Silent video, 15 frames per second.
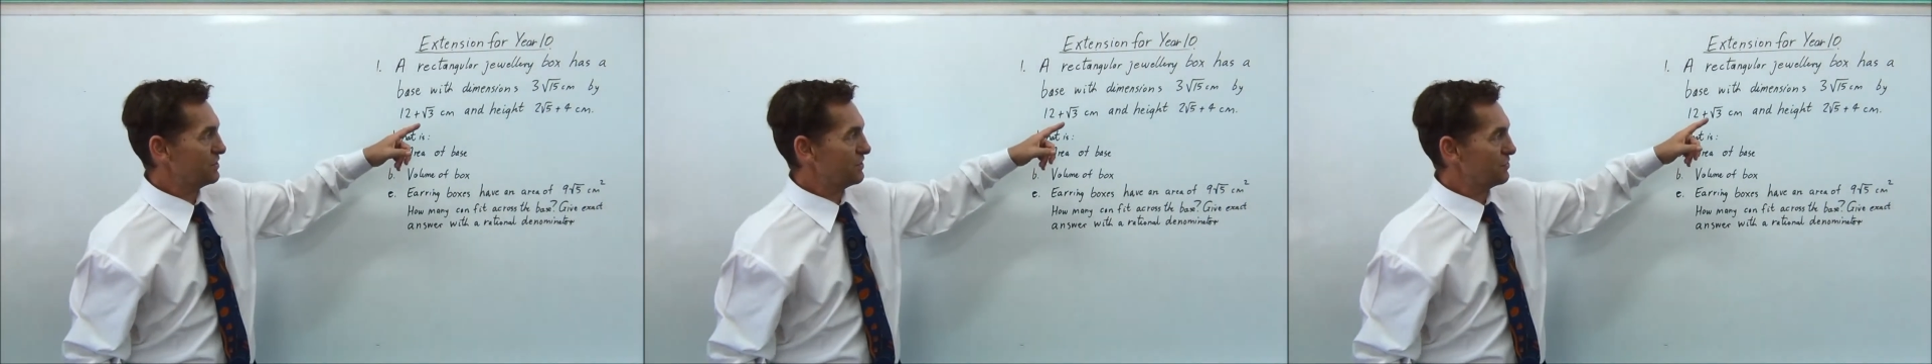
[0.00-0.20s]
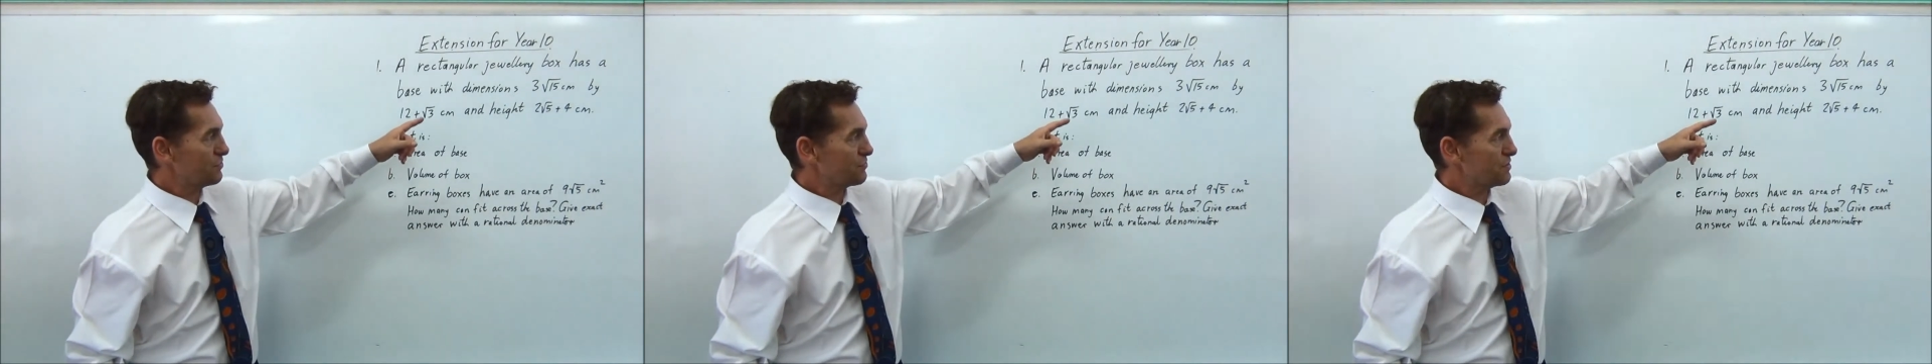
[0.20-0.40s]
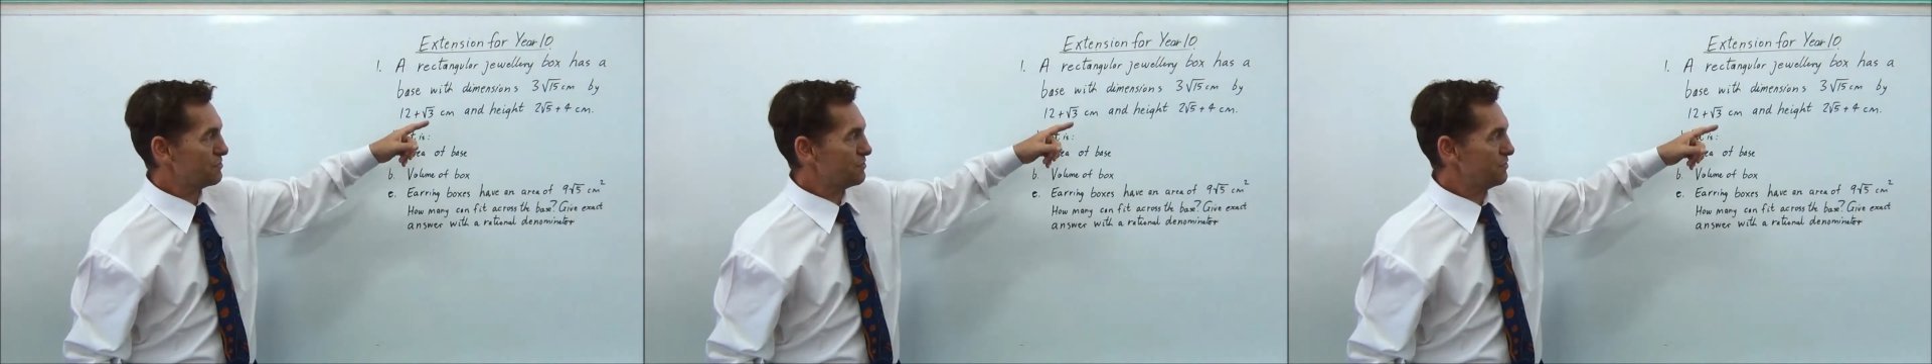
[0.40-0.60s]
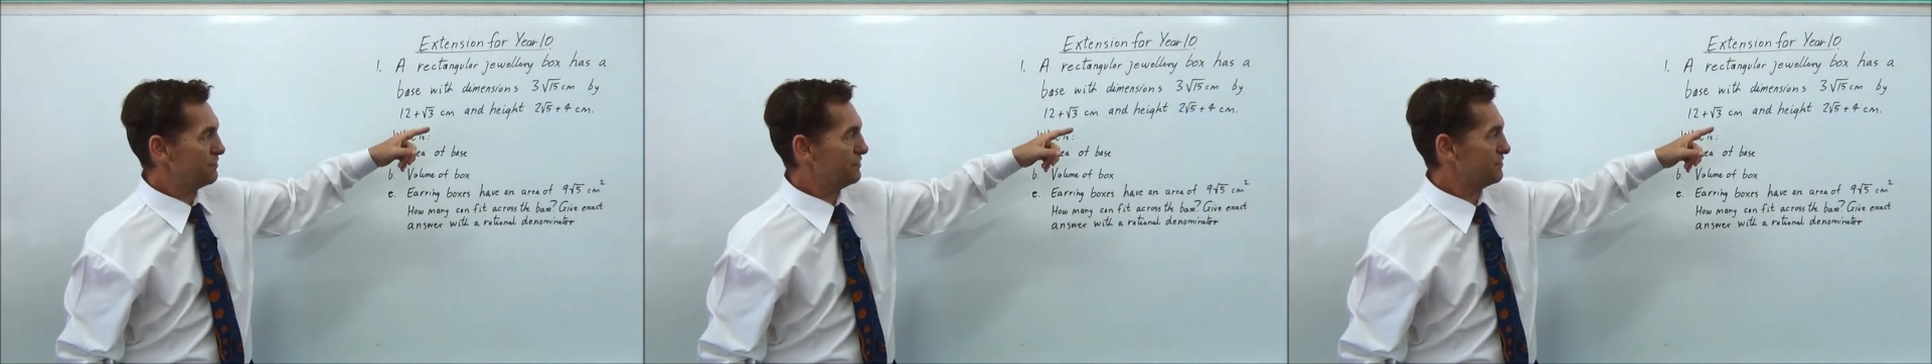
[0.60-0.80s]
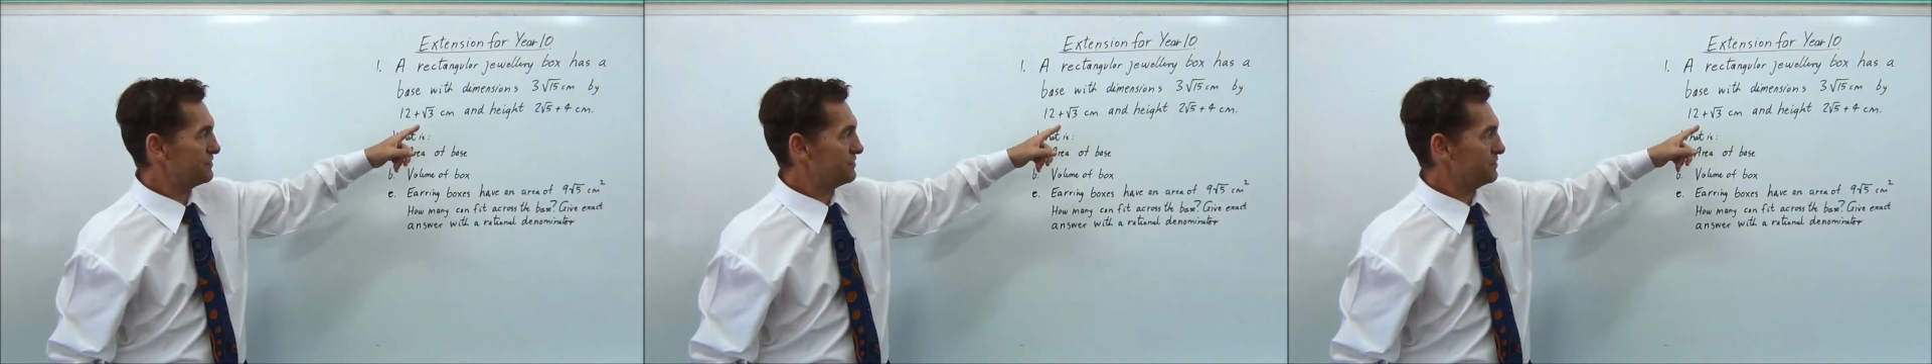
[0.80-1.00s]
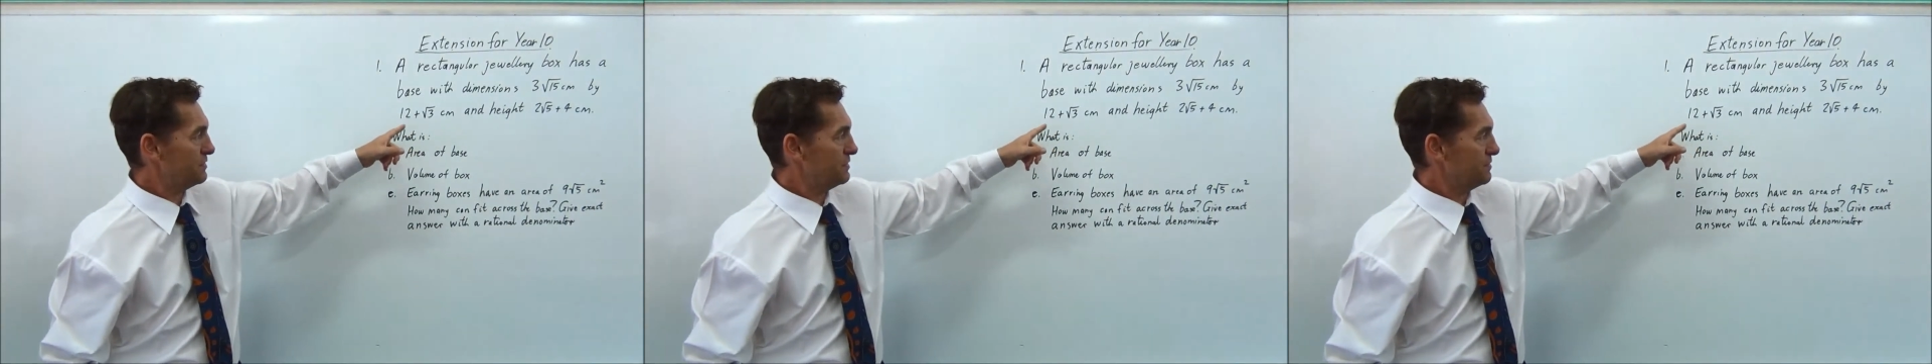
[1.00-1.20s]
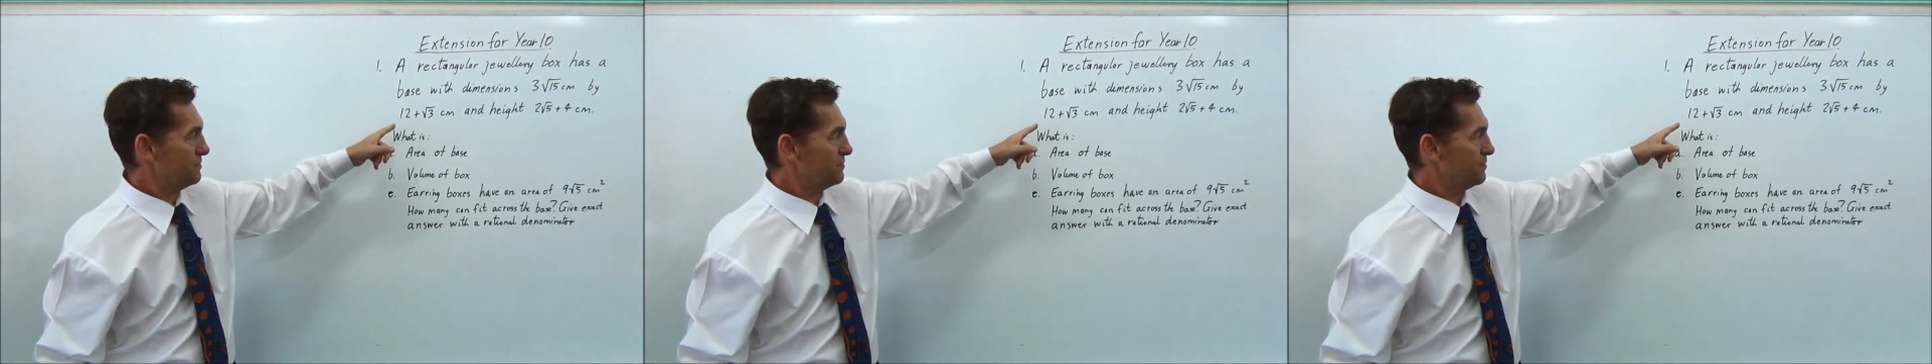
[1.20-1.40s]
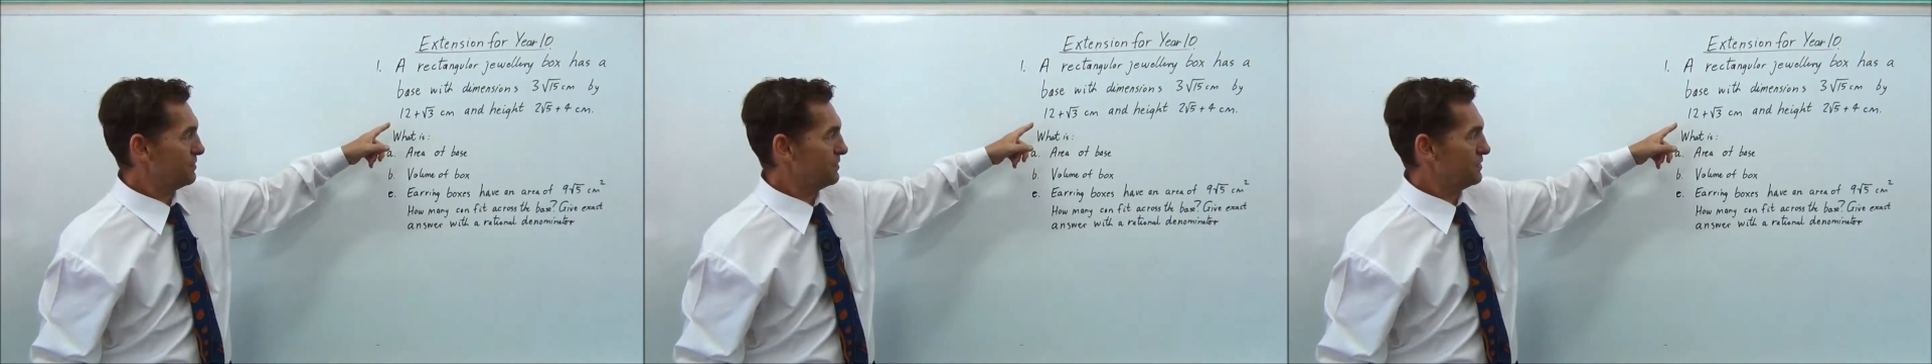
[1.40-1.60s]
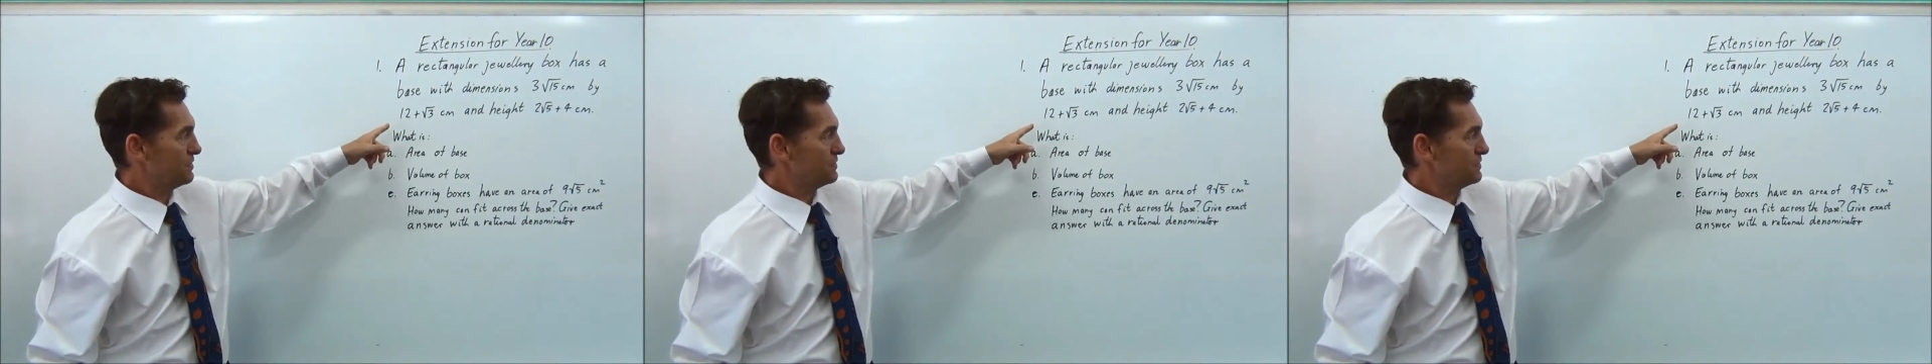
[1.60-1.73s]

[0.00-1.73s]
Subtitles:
3 root 15,